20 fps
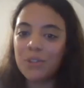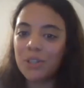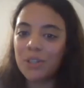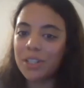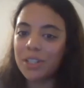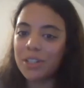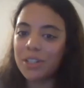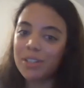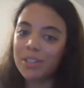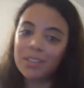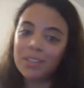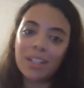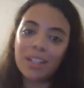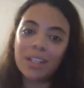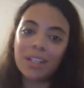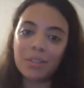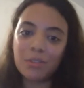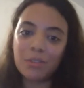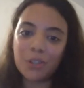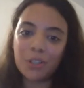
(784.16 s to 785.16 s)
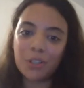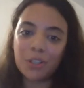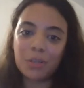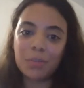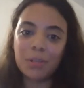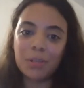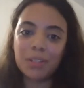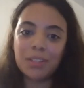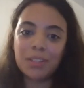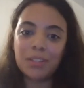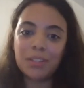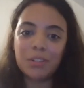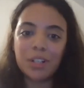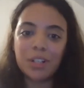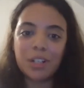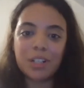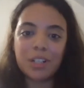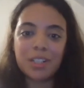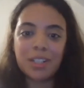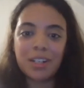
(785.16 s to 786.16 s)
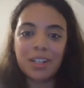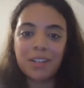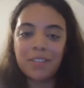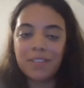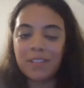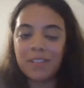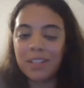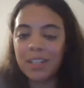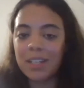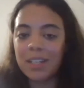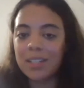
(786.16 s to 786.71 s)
for your body, for yourself.